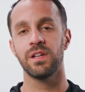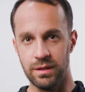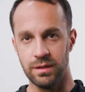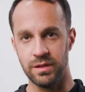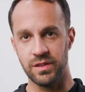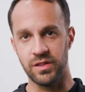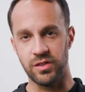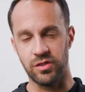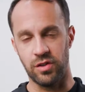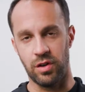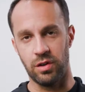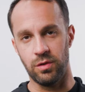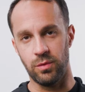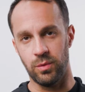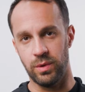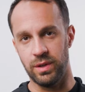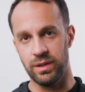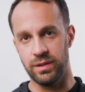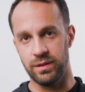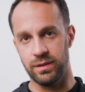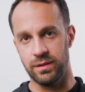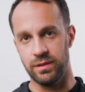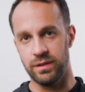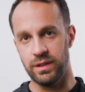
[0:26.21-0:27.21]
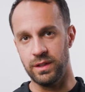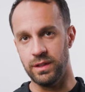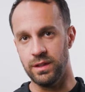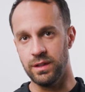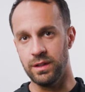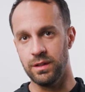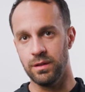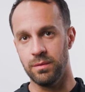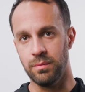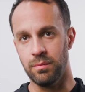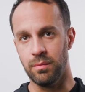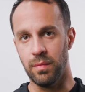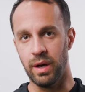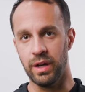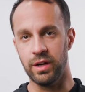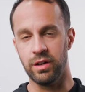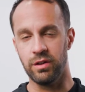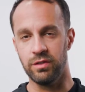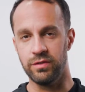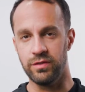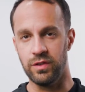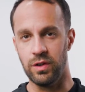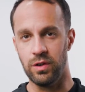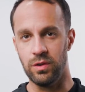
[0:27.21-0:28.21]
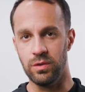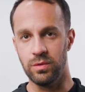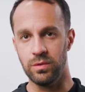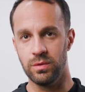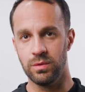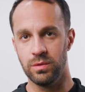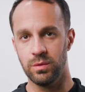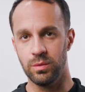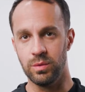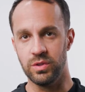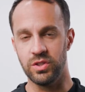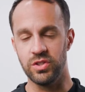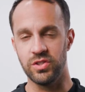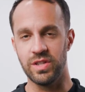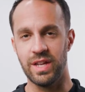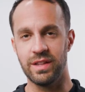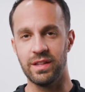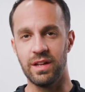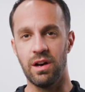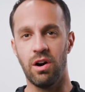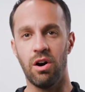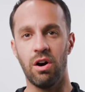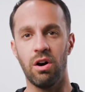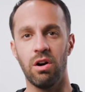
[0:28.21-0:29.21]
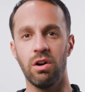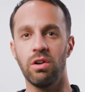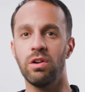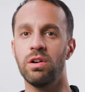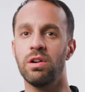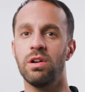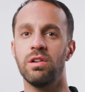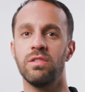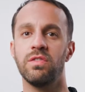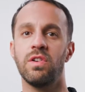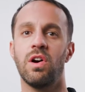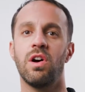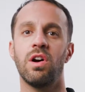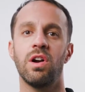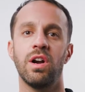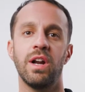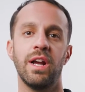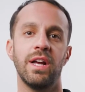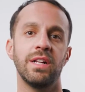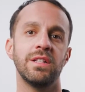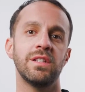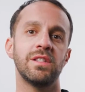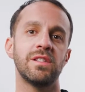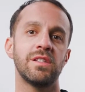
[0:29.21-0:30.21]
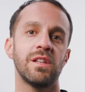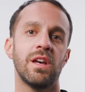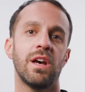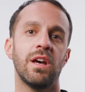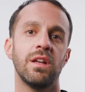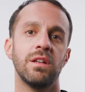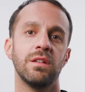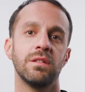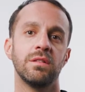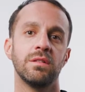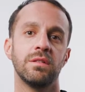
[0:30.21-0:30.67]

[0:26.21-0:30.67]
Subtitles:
Let's start with the microphone, which is at the heart of our headset.